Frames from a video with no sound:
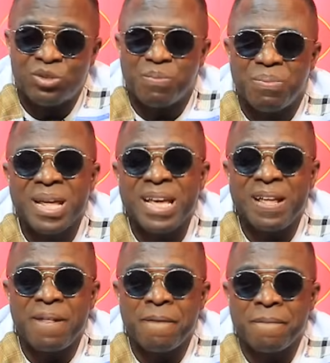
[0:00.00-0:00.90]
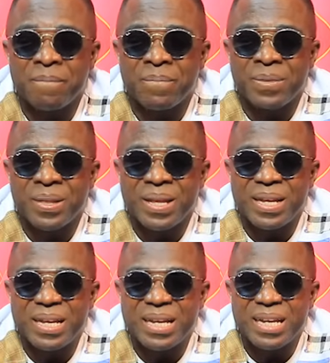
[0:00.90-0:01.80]
to play
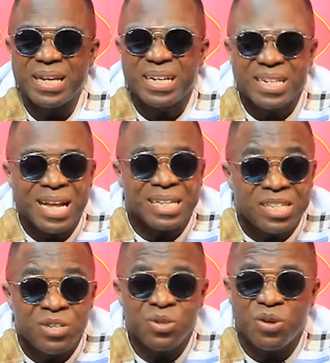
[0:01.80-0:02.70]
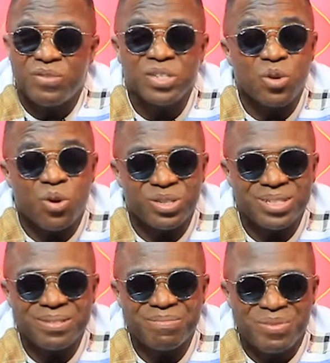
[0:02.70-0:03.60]
that tune of
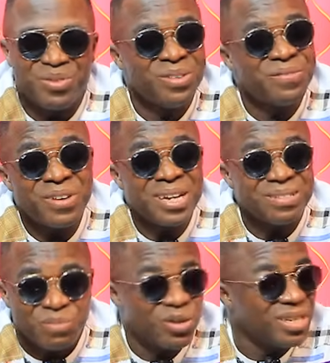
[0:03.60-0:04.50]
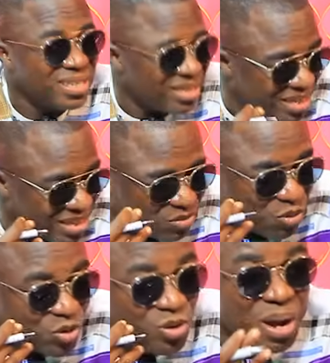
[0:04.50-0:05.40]
discord between friends. Because this is
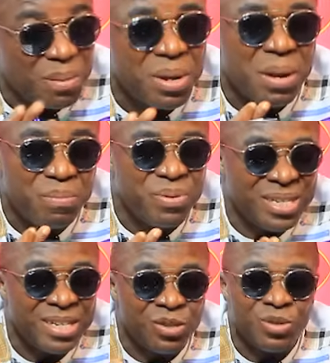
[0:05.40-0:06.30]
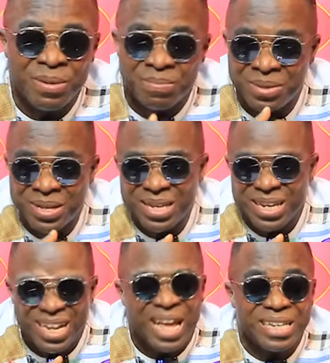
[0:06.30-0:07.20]
what you are preaching into him.
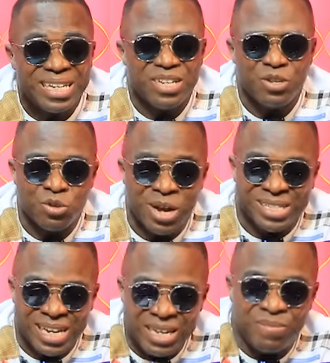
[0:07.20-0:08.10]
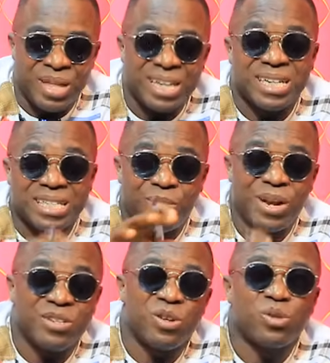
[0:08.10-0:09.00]
Like you are telling him that Shatta
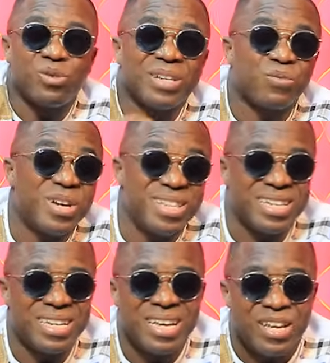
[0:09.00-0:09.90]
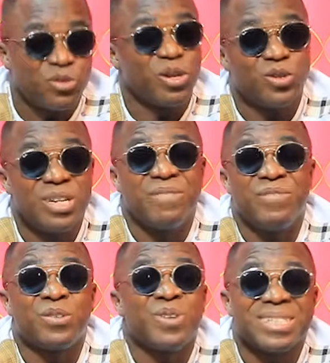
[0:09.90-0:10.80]
Wale is not trustworthy. So you shouldn't
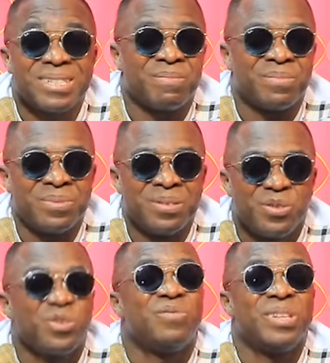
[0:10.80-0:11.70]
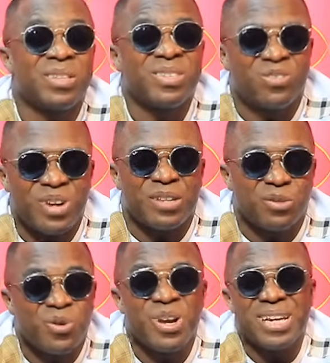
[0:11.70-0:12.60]
even trust him to even try
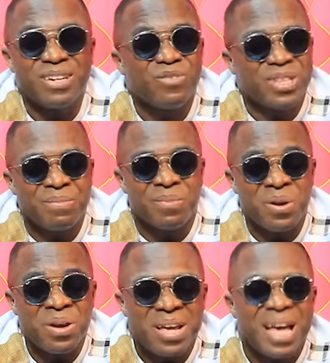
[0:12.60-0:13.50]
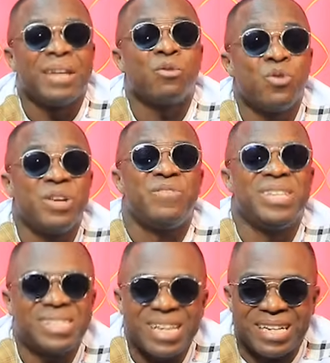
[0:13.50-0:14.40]
to go and live with him. And who
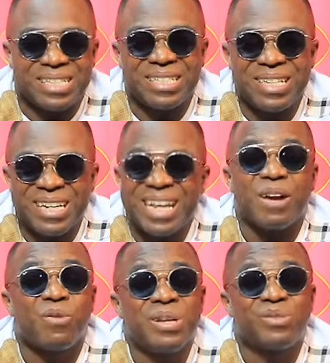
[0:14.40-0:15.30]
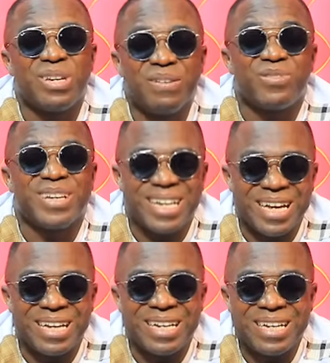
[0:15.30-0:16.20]
even said they are going to live
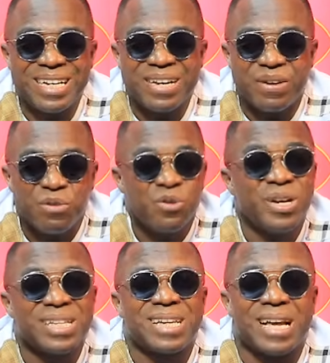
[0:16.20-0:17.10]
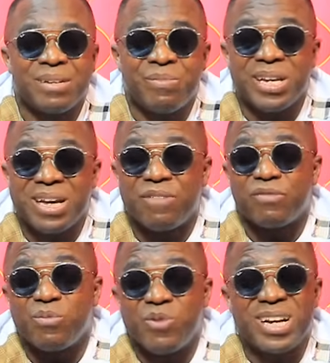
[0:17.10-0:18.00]
together? Who is sacking Medikal
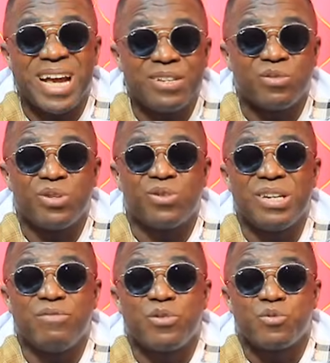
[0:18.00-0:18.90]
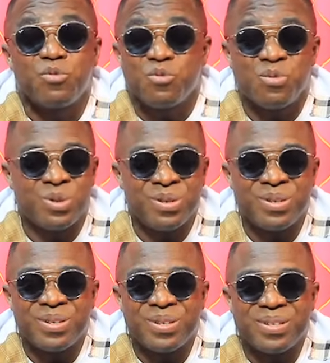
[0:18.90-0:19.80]
from whether he's going to live with who?
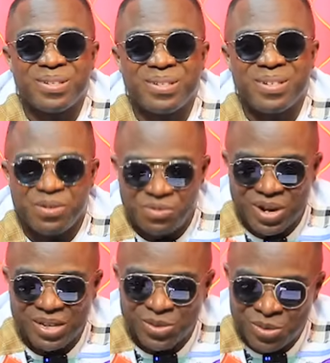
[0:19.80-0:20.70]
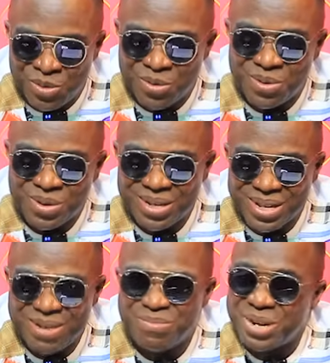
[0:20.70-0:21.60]
Oh, Azonto.
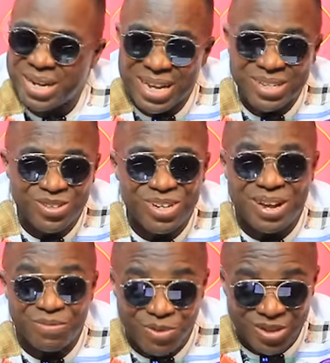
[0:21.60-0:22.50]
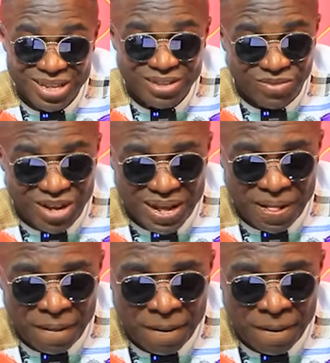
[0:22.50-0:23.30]
That brother shouldn't have gone this far.